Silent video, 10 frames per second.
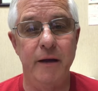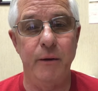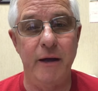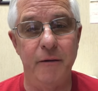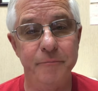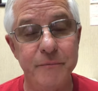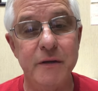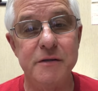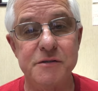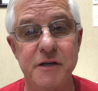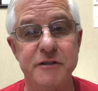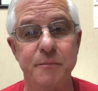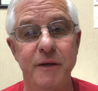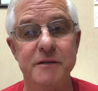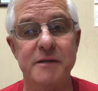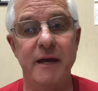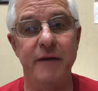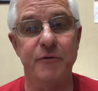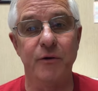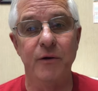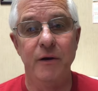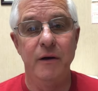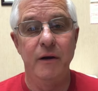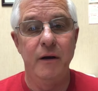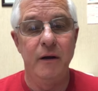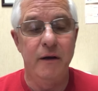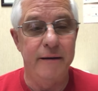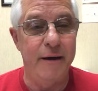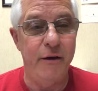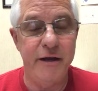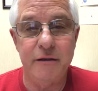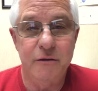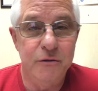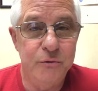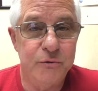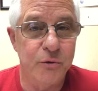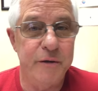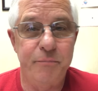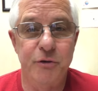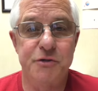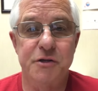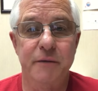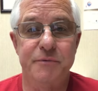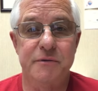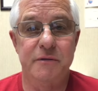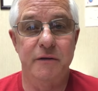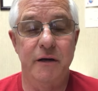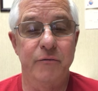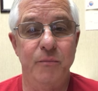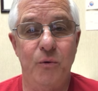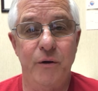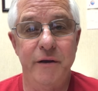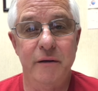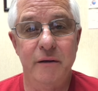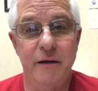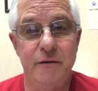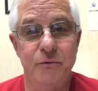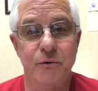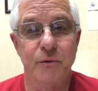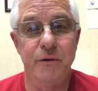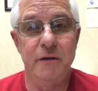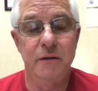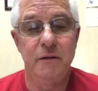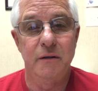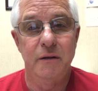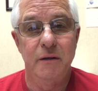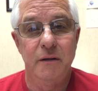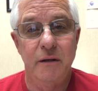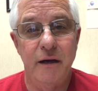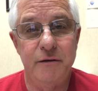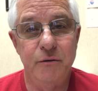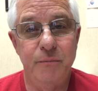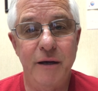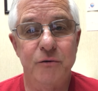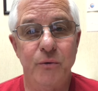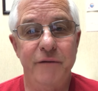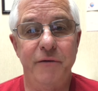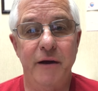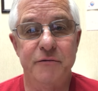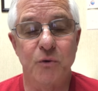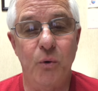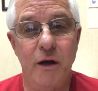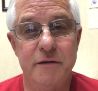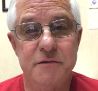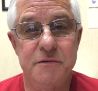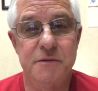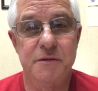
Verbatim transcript: Anyhow, six months after, now I can do 30 push-ups every morning. I do 30. I do about 25 squats.